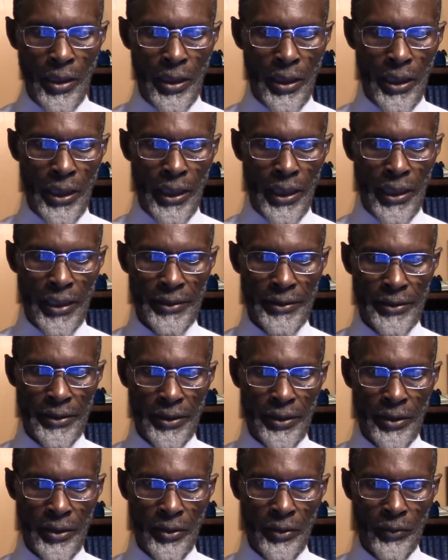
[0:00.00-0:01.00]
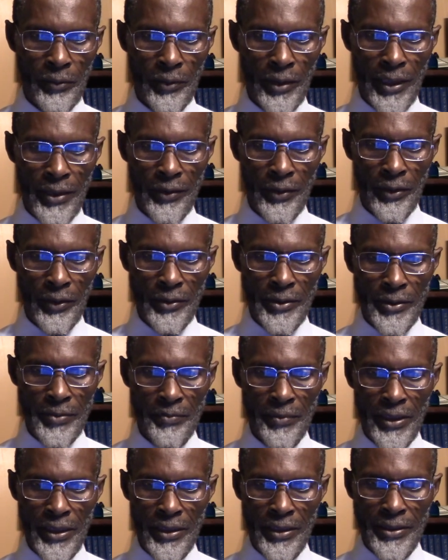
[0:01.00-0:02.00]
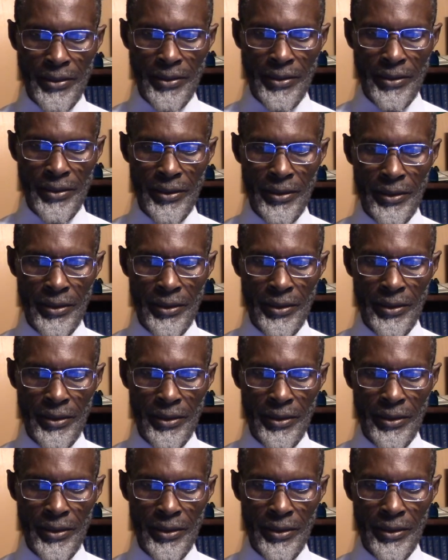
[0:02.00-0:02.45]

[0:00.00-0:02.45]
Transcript: and when those beasts